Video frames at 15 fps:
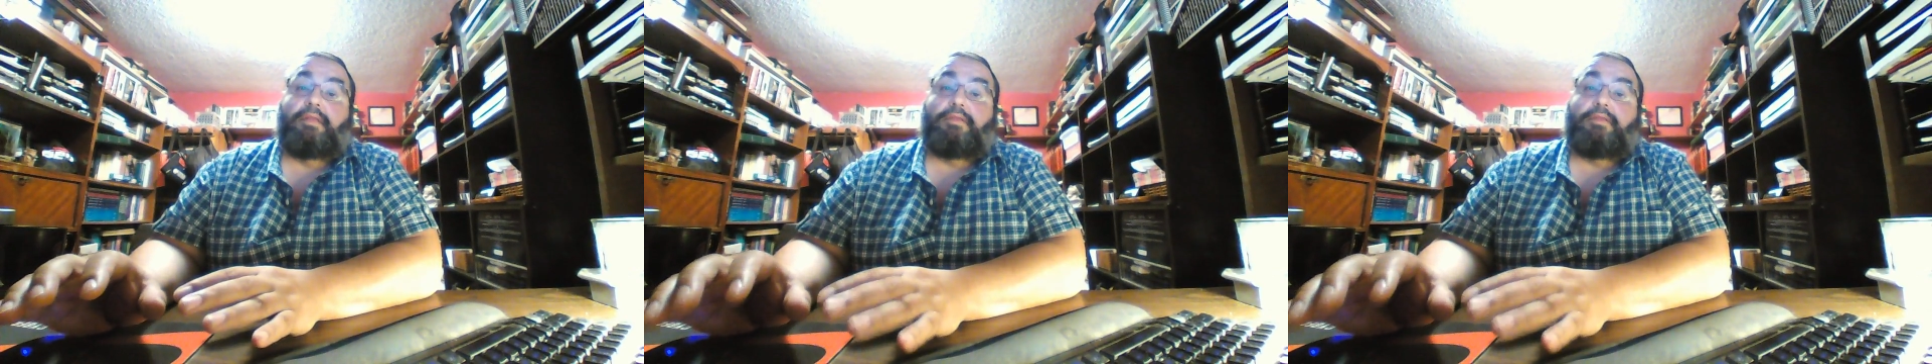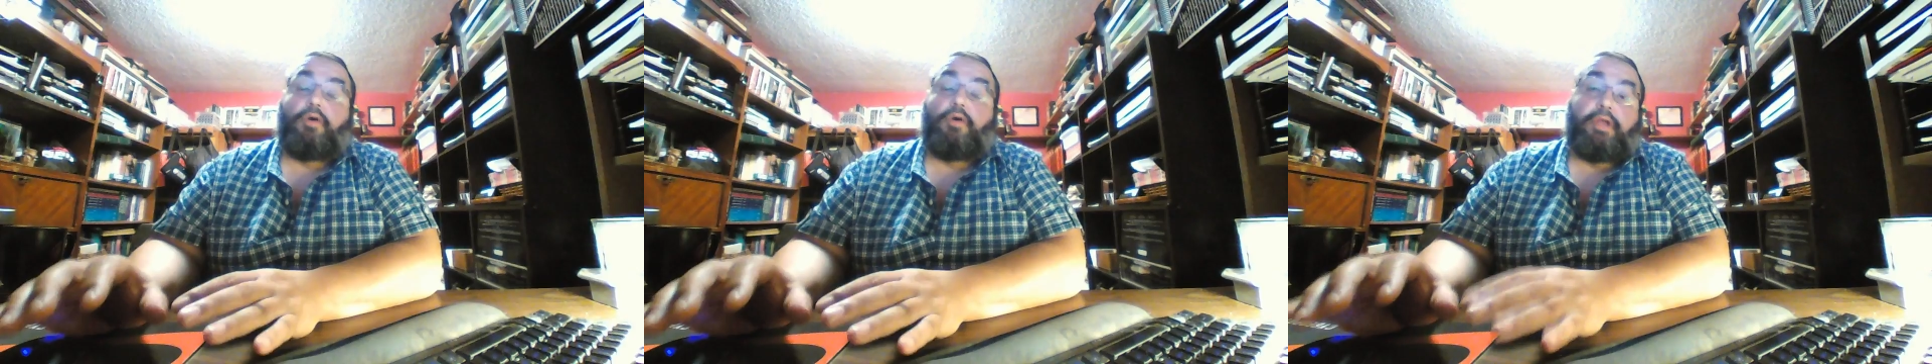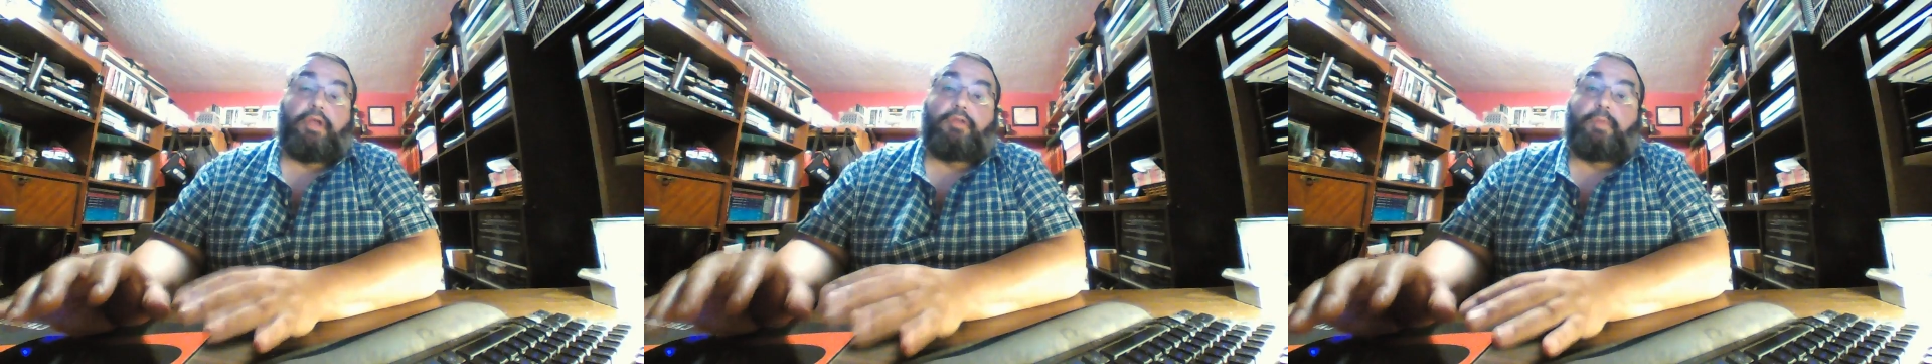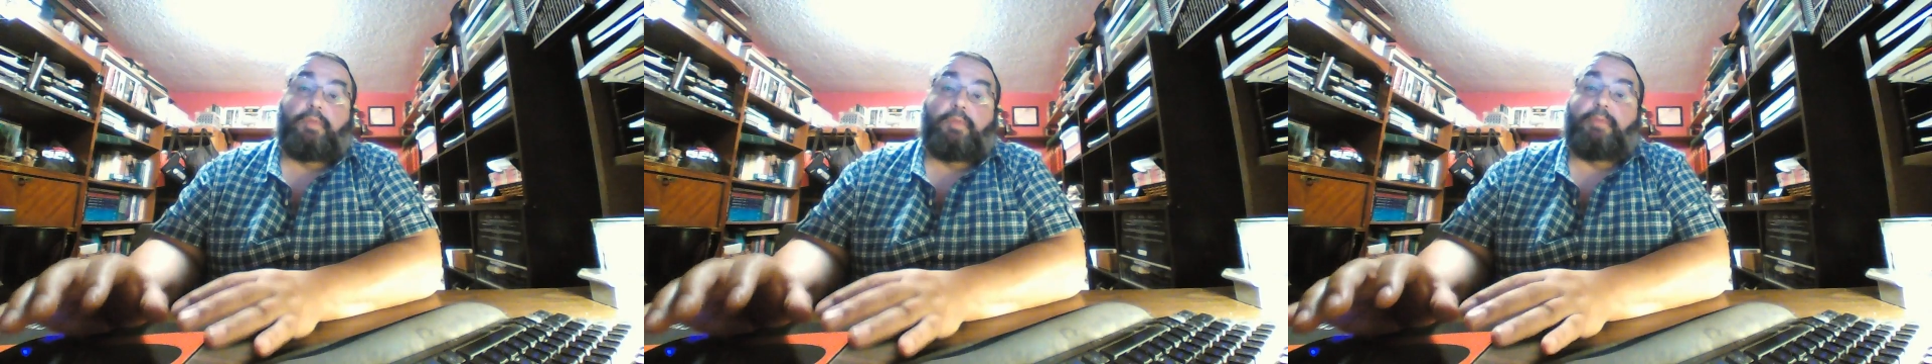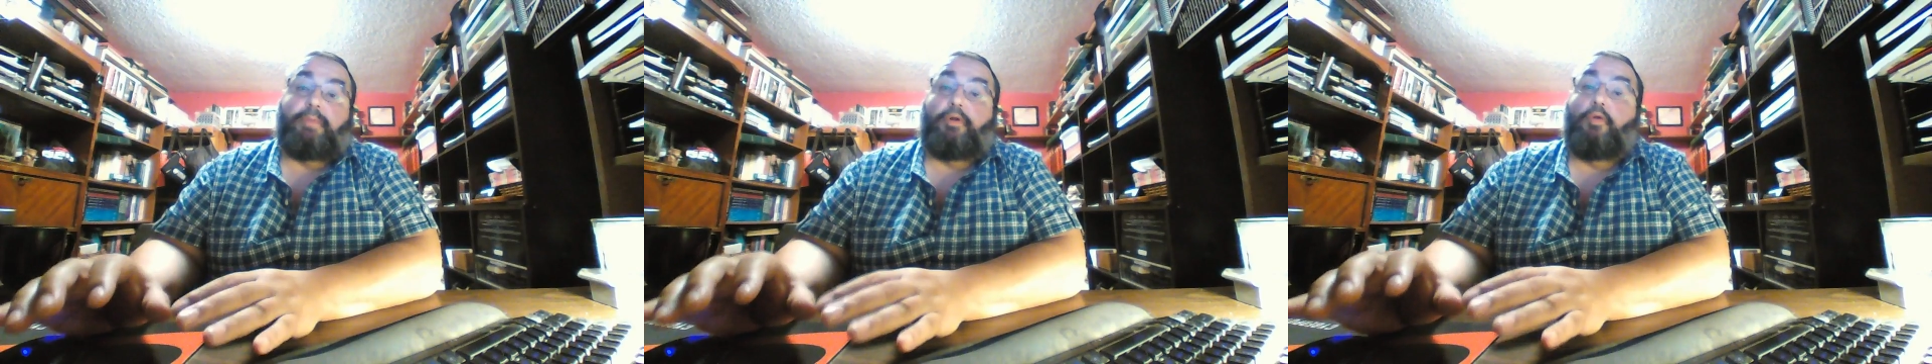talking to
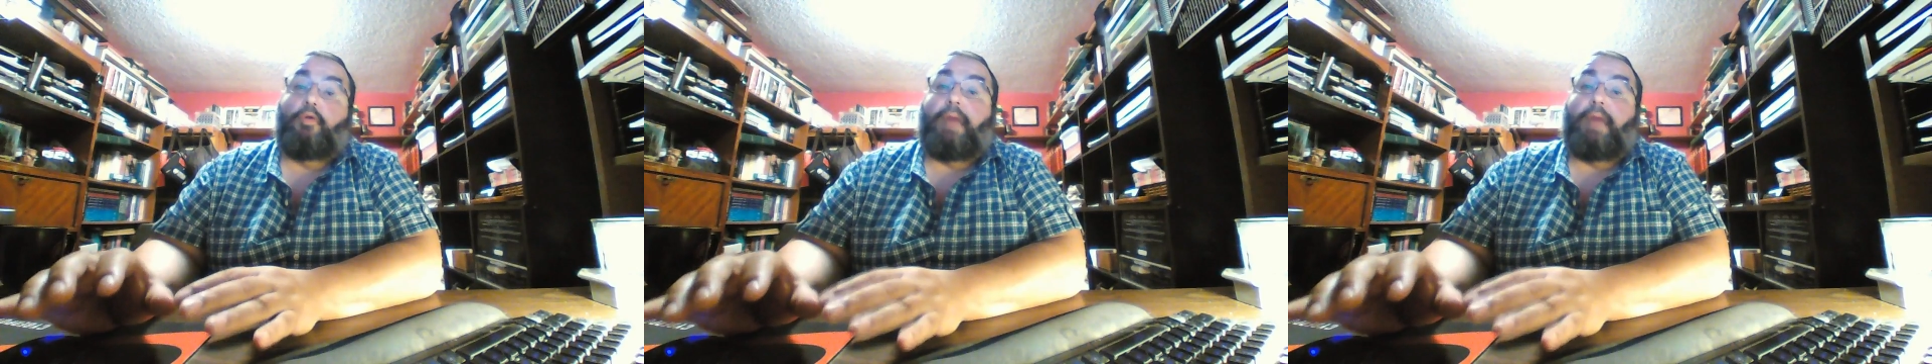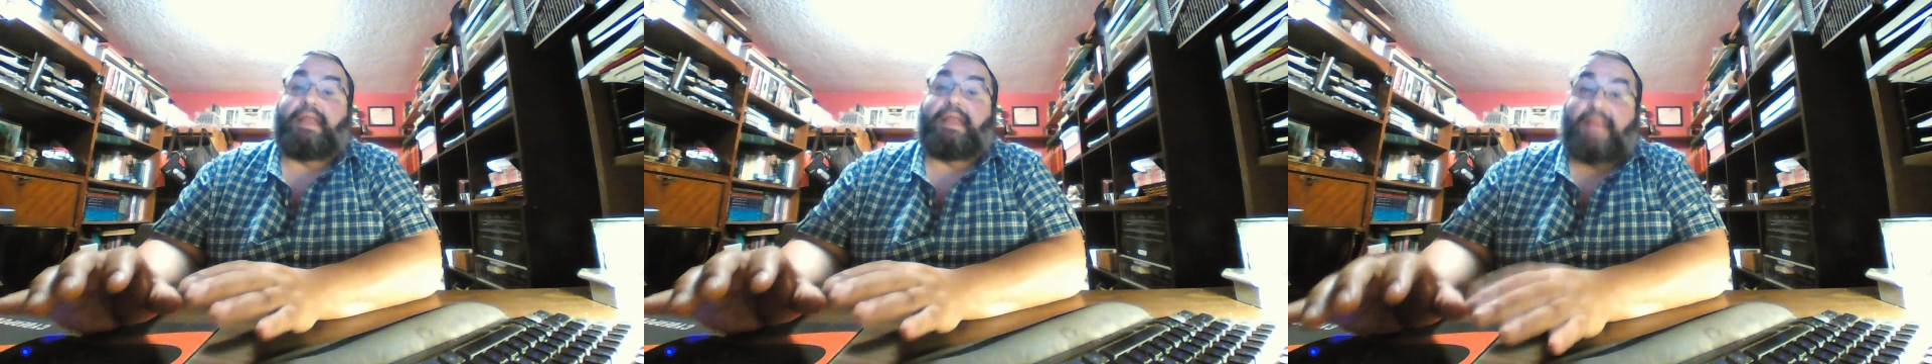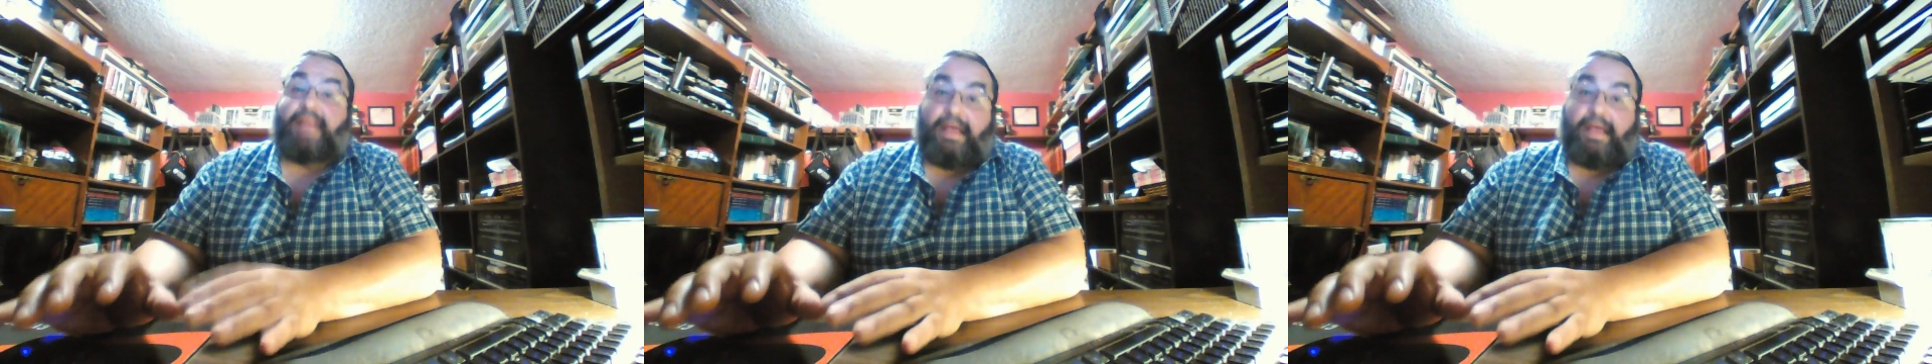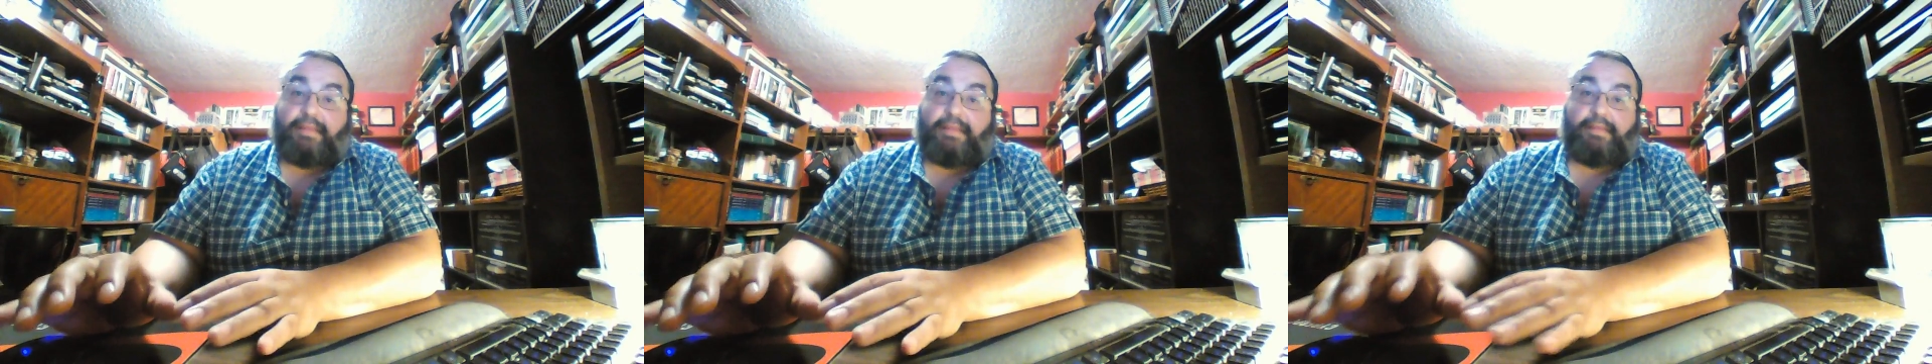people who might not